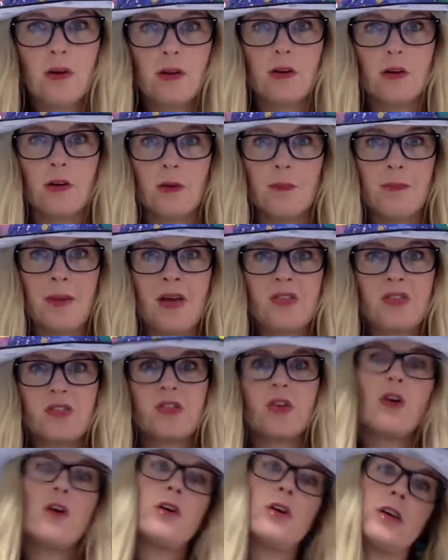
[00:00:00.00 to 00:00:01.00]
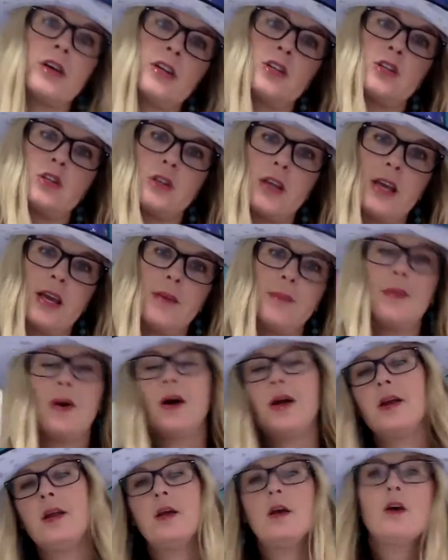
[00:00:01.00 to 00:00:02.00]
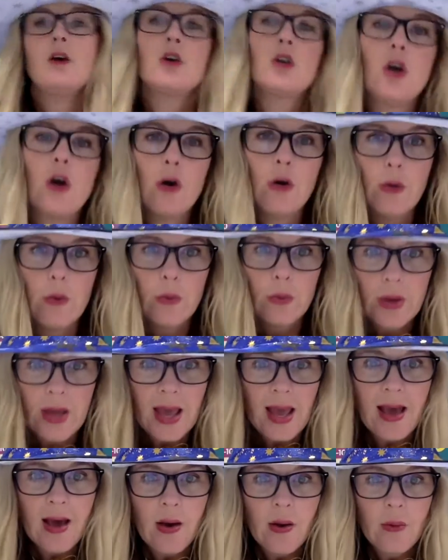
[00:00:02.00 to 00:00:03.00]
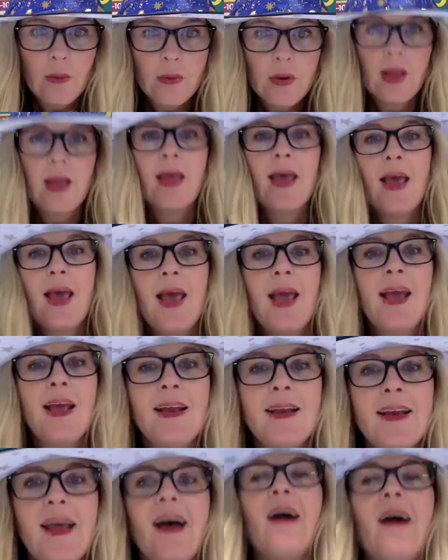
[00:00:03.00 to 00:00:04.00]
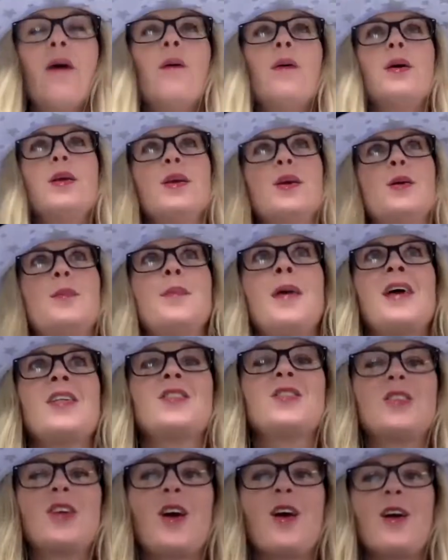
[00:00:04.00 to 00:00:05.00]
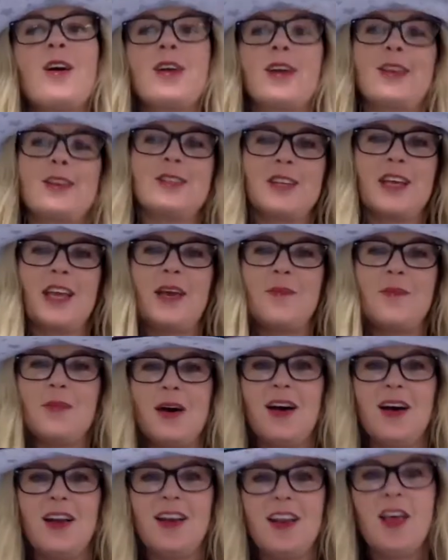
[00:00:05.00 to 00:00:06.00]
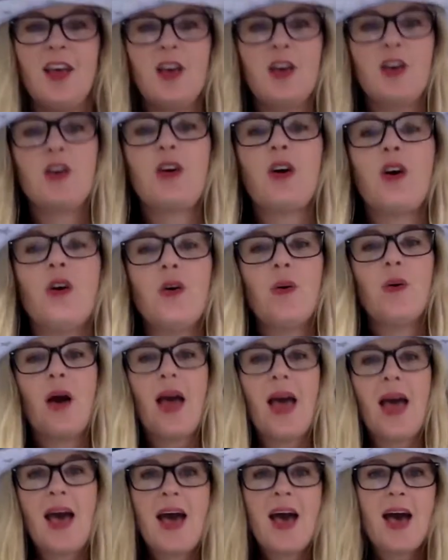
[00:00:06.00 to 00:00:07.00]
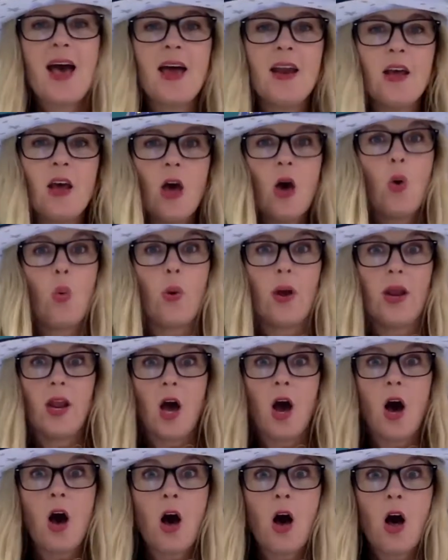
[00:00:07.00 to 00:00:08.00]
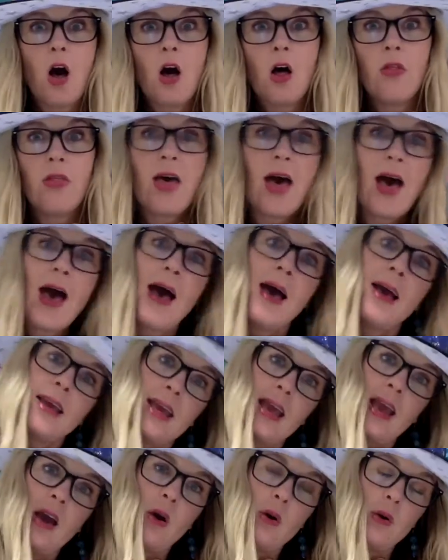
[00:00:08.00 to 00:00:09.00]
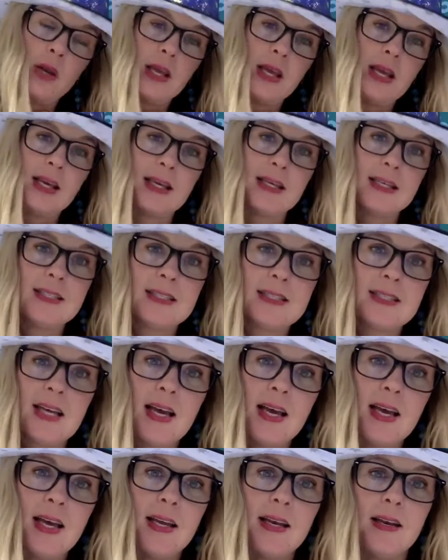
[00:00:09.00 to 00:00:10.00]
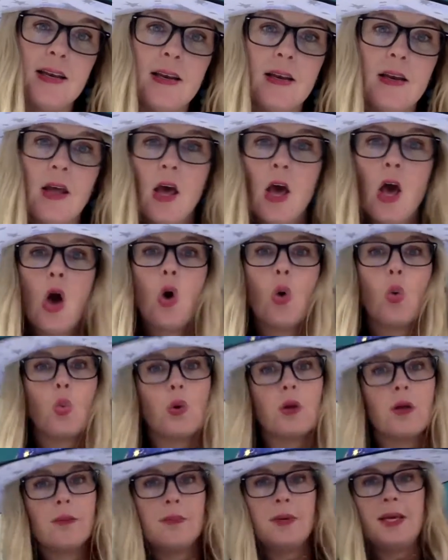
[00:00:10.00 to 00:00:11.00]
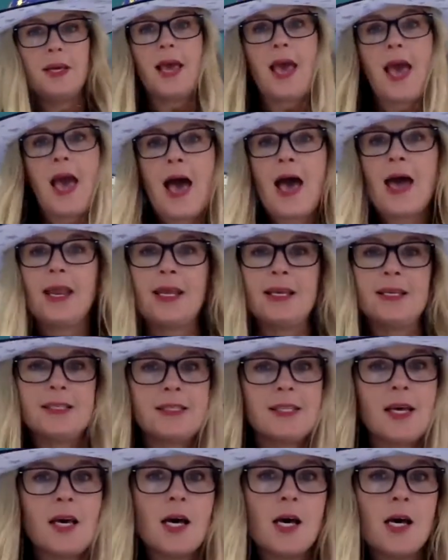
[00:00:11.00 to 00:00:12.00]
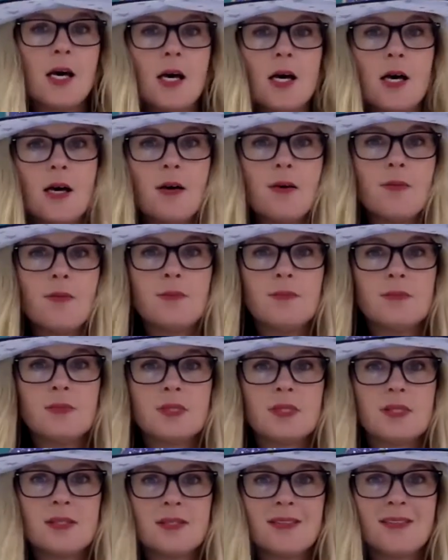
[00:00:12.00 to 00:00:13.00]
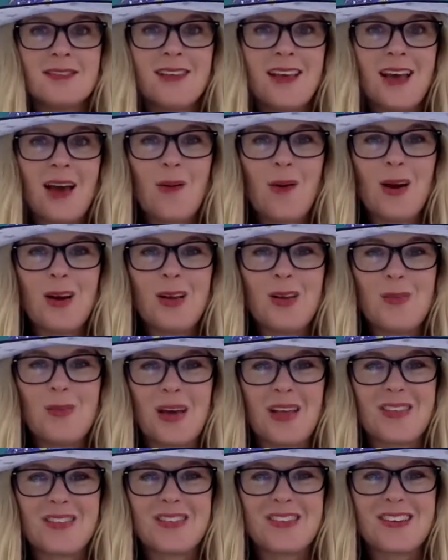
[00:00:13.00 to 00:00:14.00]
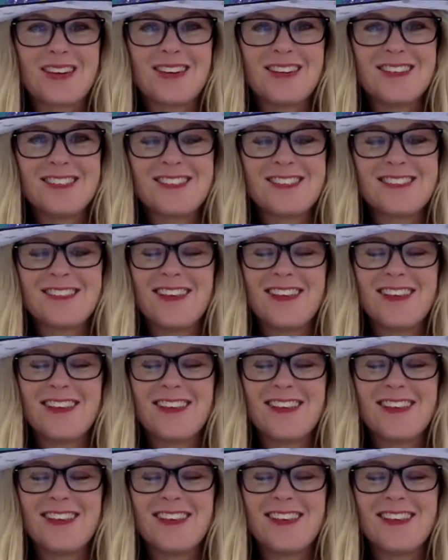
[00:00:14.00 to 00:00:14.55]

you're a math star, get your game on, go count. Hey now, you're a math star, get your game on, go add. When all that counting is done, we'll be adding sums. How are you, math stars?